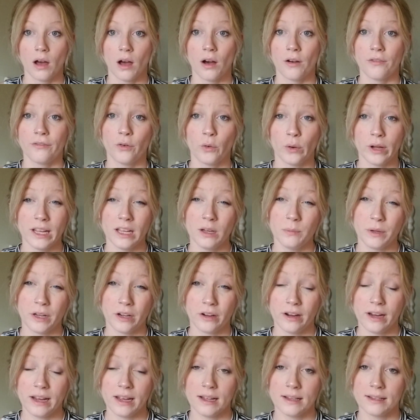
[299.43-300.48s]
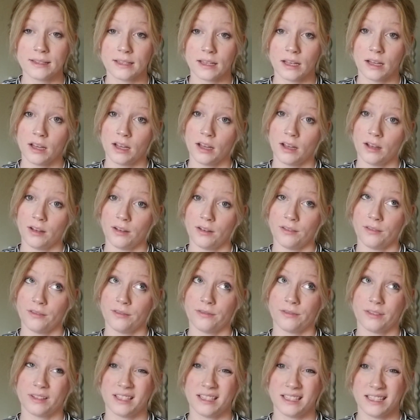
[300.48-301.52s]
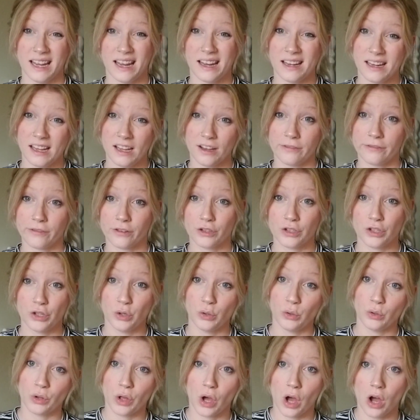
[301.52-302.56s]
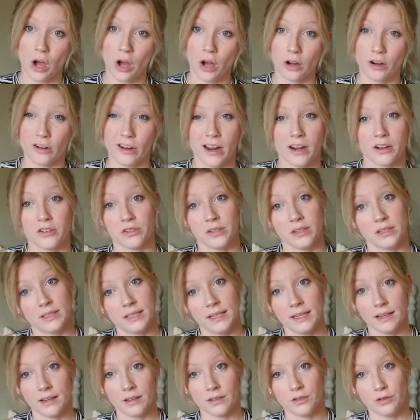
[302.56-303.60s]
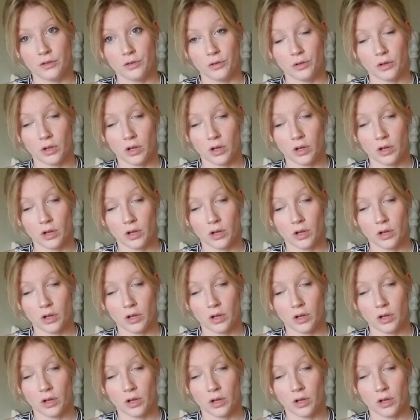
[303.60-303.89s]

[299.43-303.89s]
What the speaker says: Avoid periods of standing for too long or actually sitting too